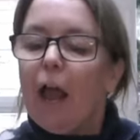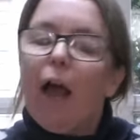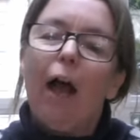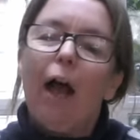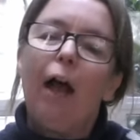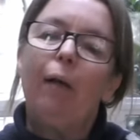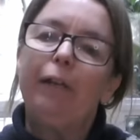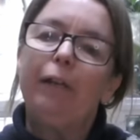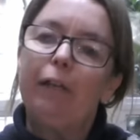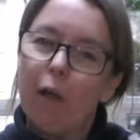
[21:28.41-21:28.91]

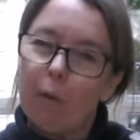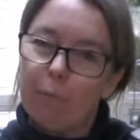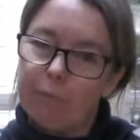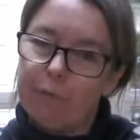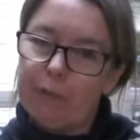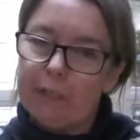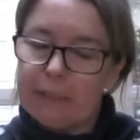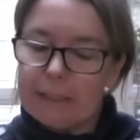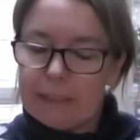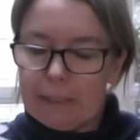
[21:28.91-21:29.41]
I mean,
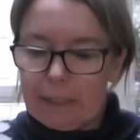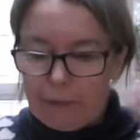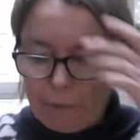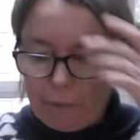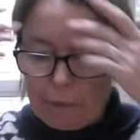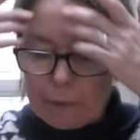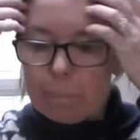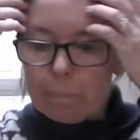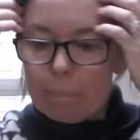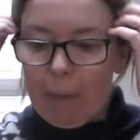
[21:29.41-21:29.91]
obviously
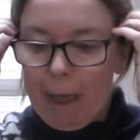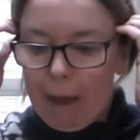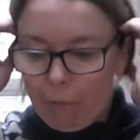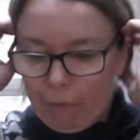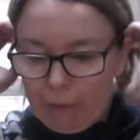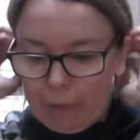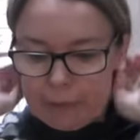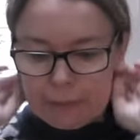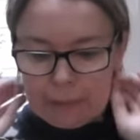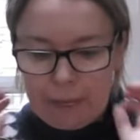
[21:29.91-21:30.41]
there's
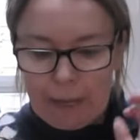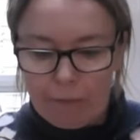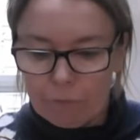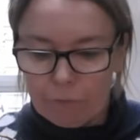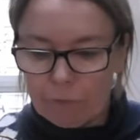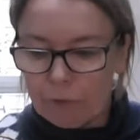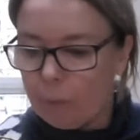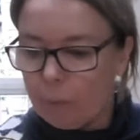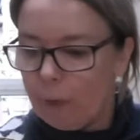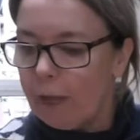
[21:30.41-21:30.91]
berries
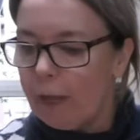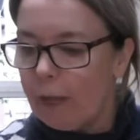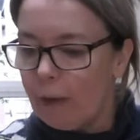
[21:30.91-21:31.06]
everywhere,